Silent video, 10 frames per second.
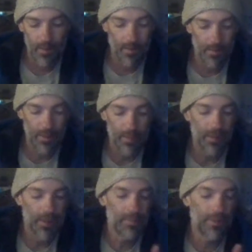But when
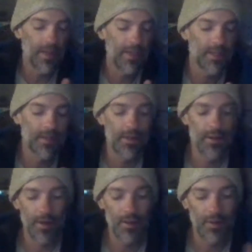this place,
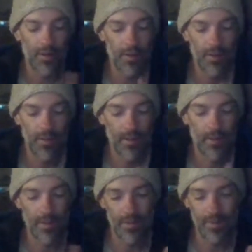
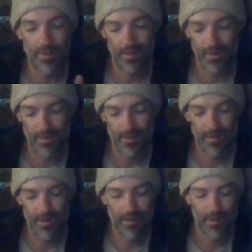it's
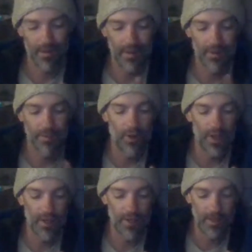a little more
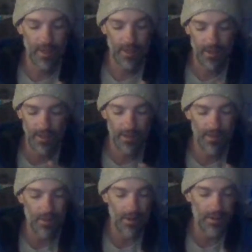intimate and this is
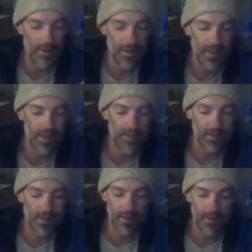all there is,
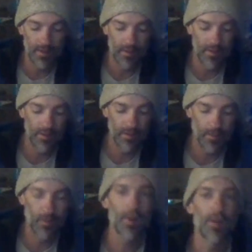and
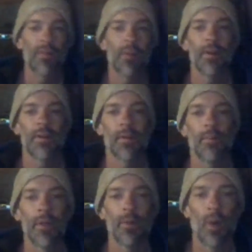what if there is
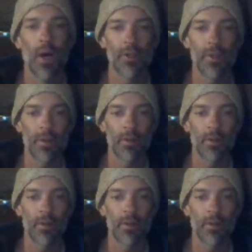somebody watching?